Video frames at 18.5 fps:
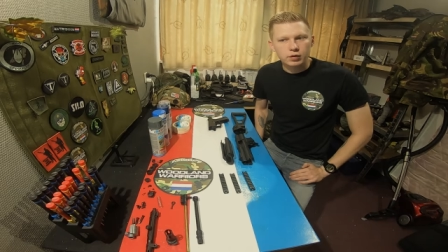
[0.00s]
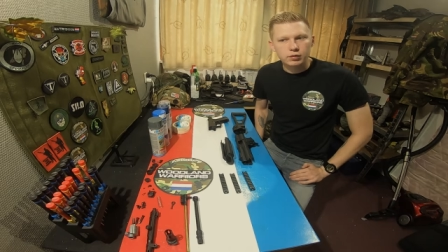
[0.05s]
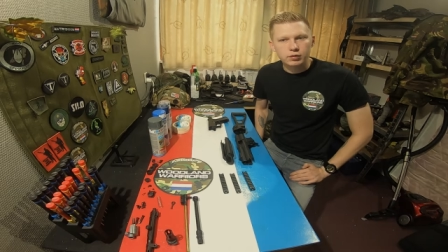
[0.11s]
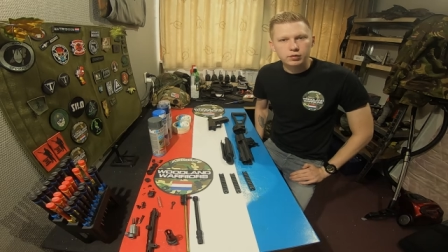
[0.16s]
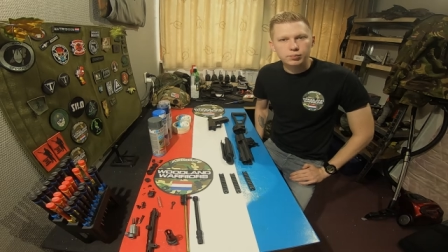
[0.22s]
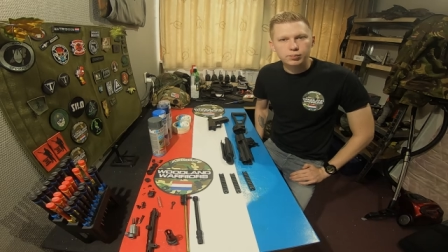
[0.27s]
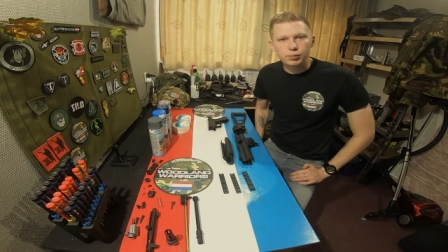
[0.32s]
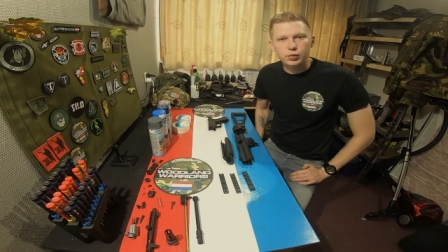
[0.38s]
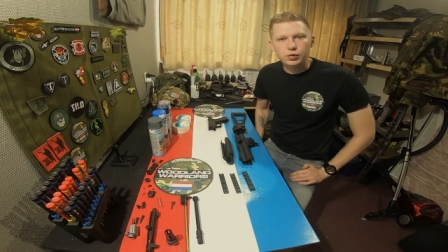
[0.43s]

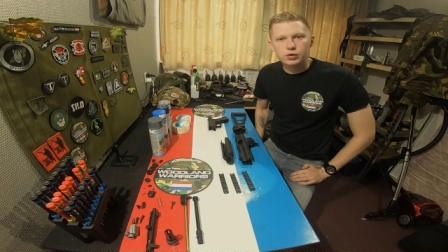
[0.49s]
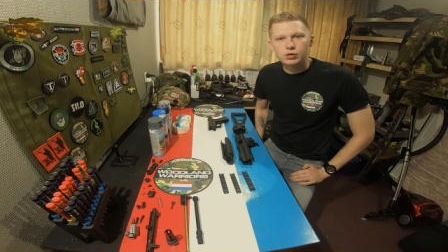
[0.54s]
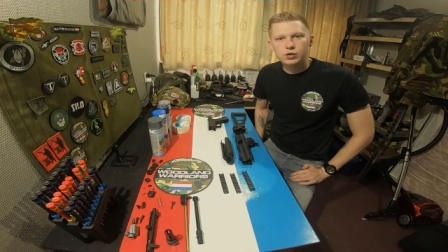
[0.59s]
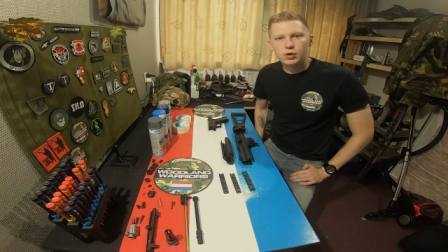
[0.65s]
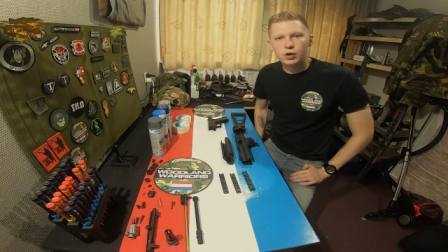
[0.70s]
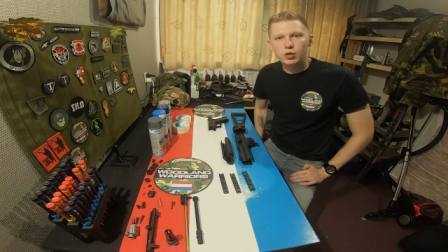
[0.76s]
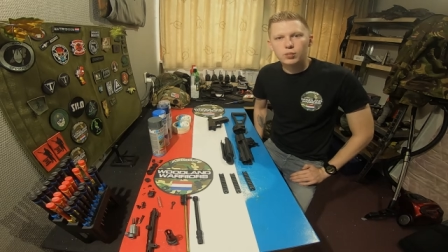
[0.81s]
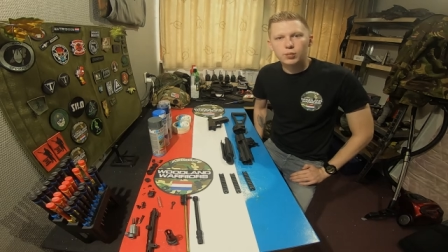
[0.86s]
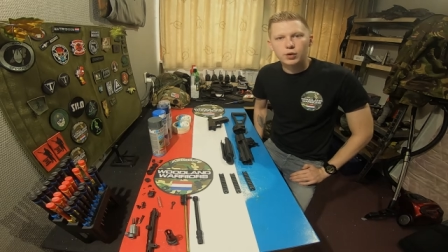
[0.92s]
gonna put a
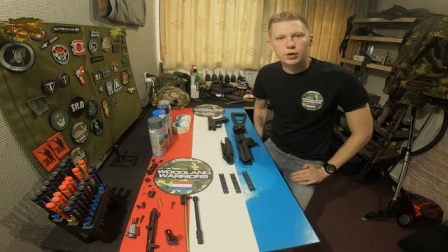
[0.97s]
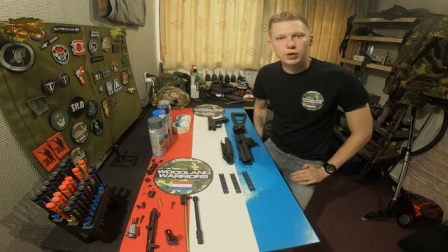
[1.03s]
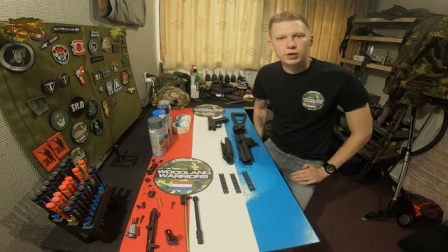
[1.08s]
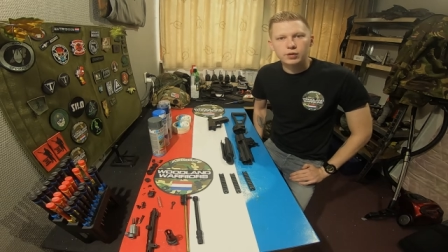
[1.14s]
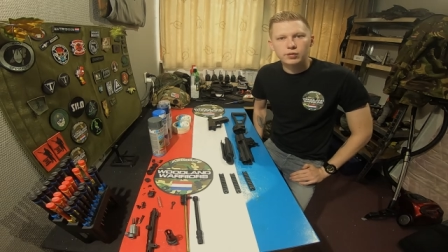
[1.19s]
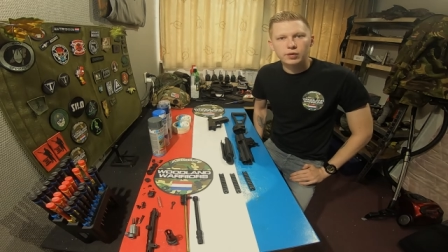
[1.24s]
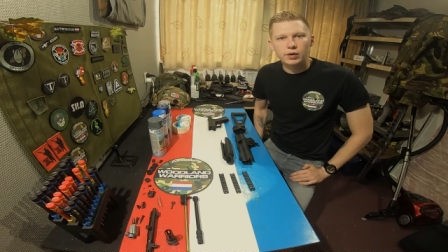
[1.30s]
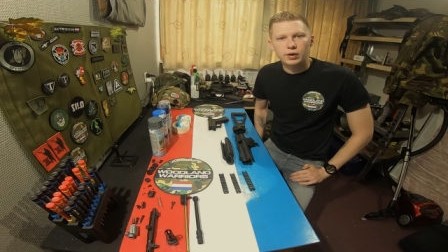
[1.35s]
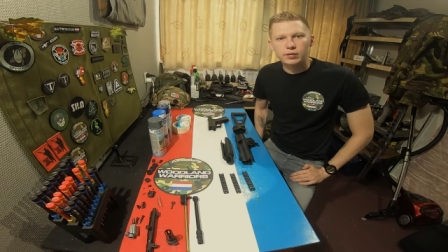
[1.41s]
scope on
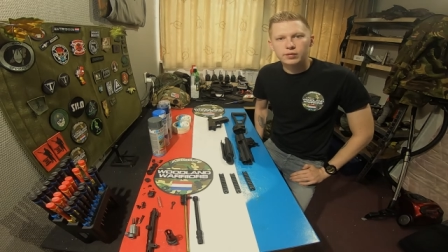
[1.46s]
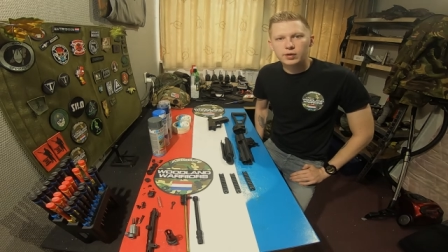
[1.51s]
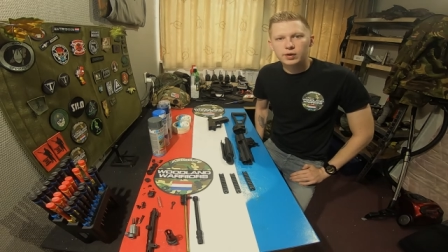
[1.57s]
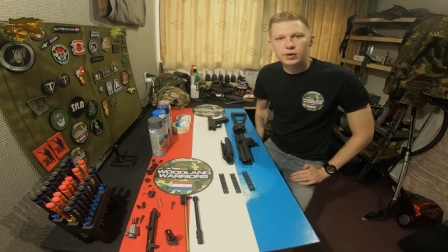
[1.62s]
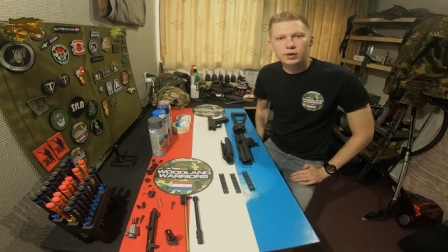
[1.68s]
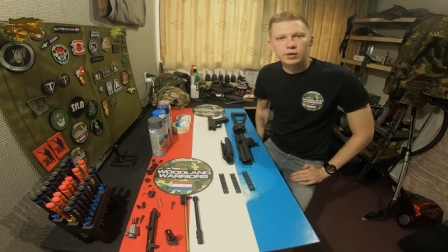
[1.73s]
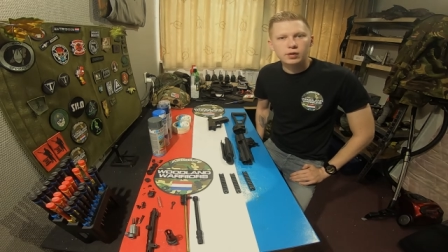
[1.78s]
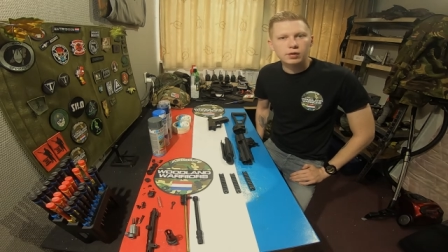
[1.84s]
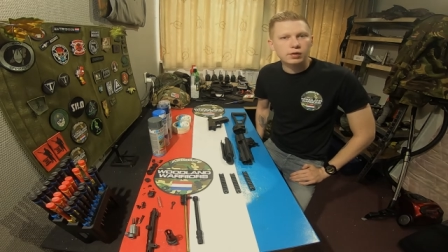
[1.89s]
it I
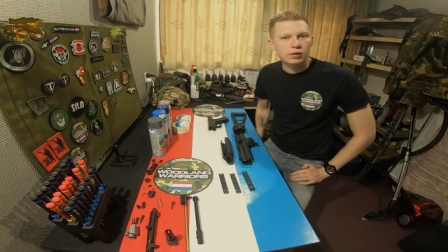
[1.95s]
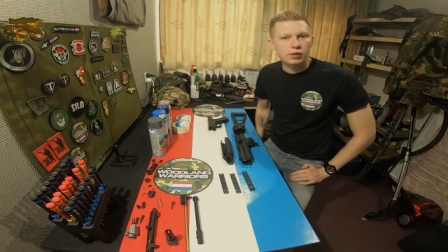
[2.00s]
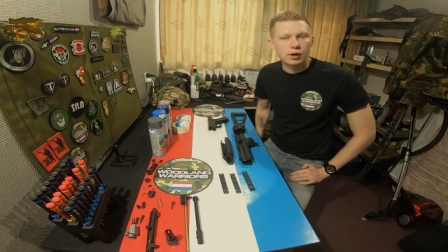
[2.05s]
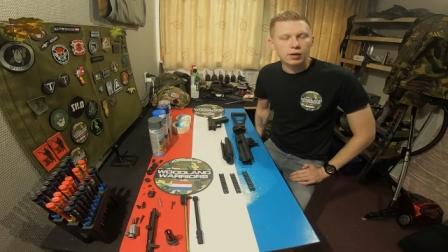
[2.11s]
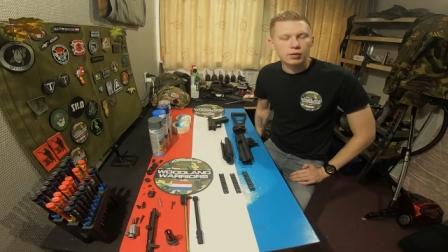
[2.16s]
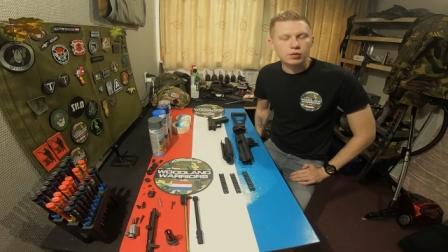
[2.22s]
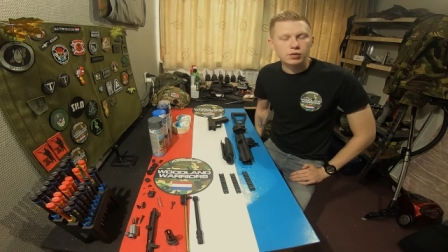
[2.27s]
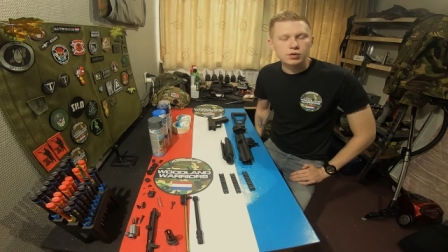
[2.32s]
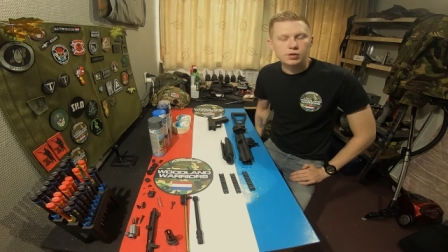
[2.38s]
think
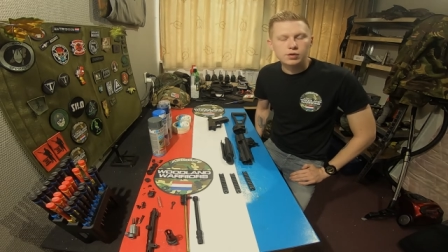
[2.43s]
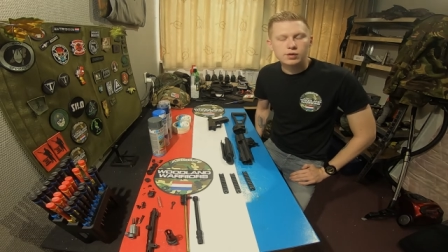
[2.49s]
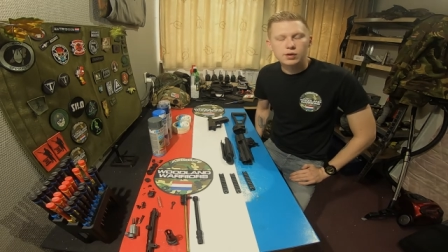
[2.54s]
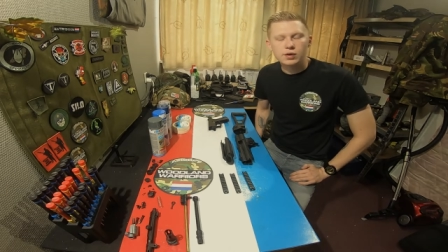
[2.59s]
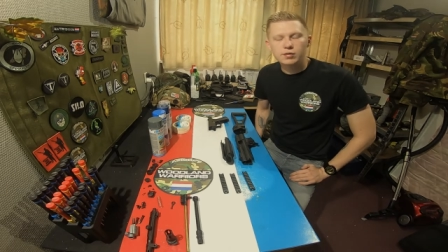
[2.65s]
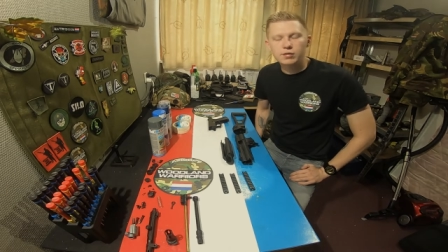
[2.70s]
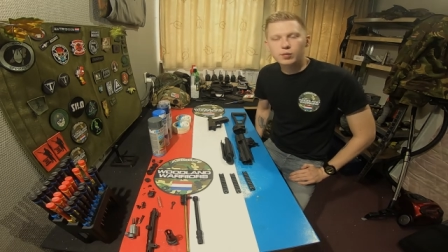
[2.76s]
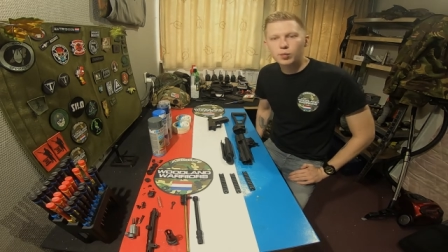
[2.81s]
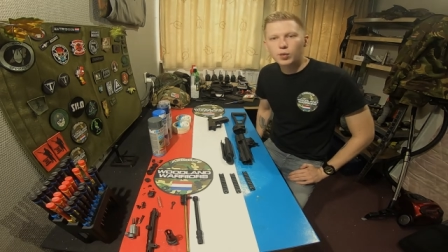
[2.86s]
I will
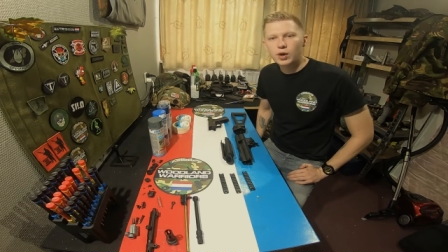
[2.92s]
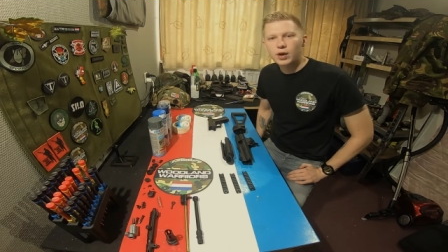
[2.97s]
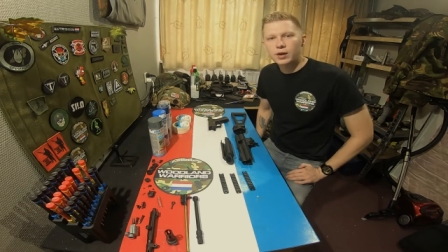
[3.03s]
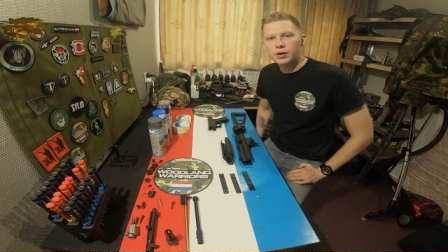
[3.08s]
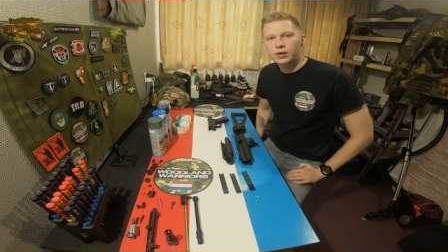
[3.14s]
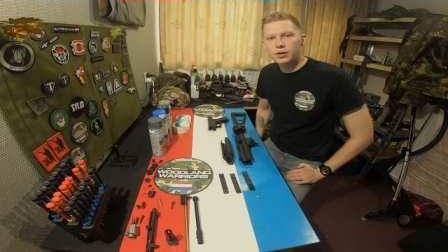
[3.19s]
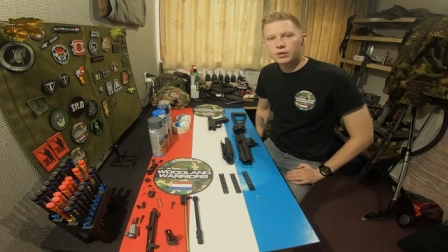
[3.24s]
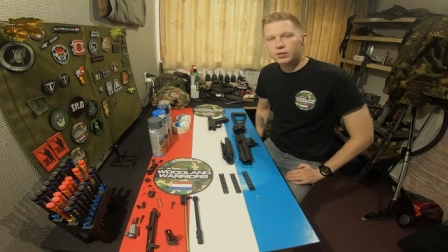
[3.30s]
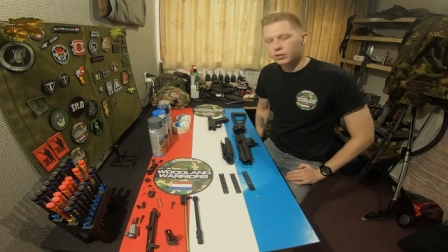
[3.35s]
just leave it
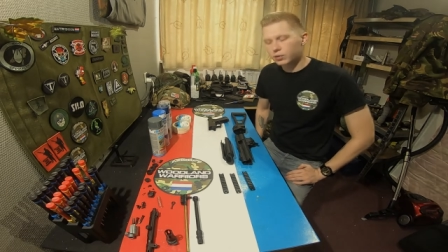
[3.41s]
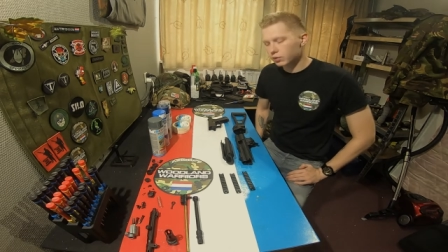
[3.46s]
black